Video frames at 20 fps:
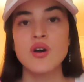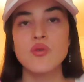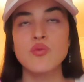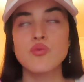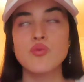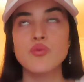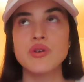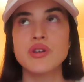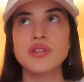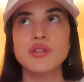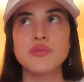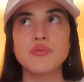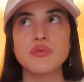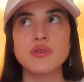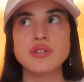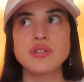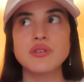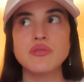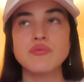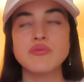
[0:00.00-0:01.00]
really,
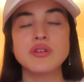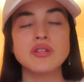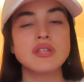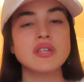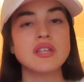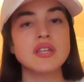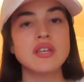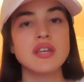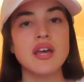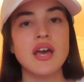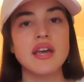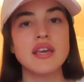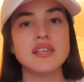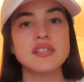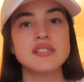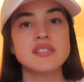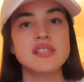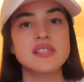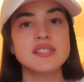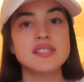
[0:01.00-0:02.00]
really, really
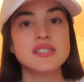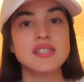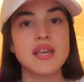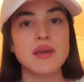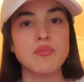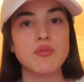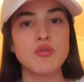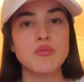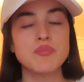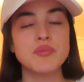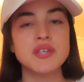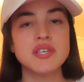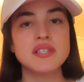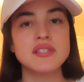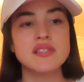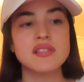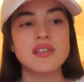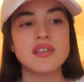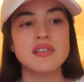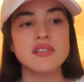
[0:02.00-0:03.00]
nice staple
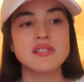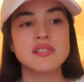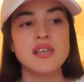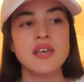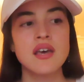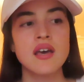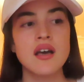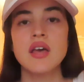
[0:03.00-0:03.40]
pieces.